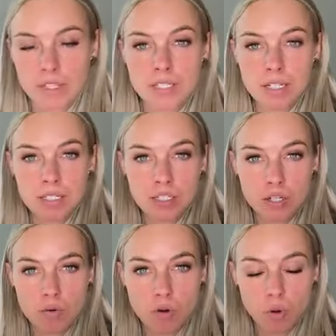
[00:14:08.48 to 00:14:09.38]
It's because it's
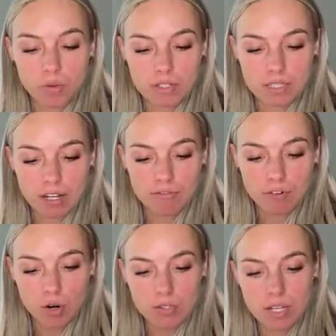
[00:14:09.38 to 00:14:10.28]
so cold, it's, like,
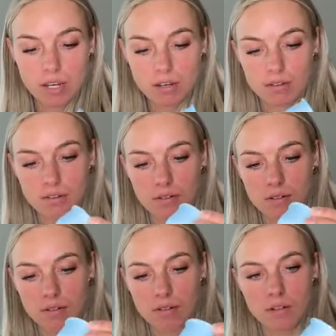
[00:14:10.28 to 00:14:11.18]
frozen.
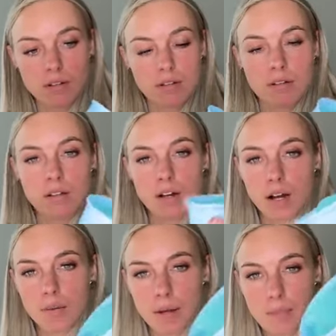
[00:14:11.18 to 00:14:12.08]

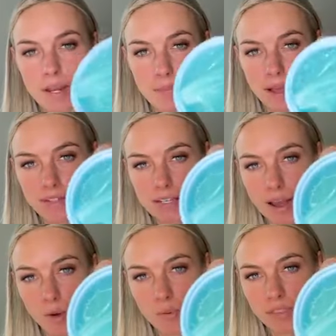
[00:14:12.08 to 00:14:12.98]
I made a mess
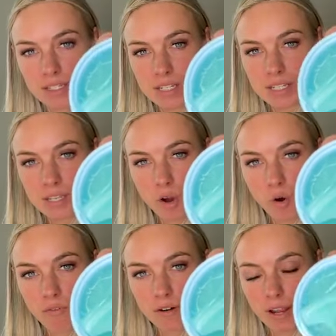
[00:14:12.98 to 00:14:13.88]
now, but this is the
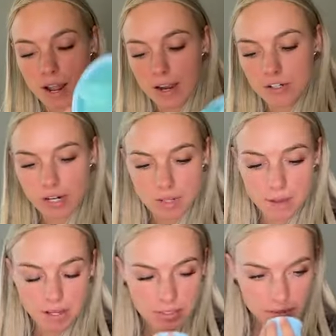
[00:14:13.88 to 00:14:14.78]
overnight hydrating
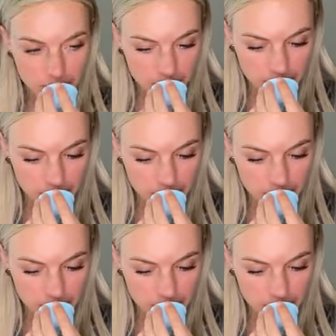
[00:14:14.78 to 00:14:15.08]
mask.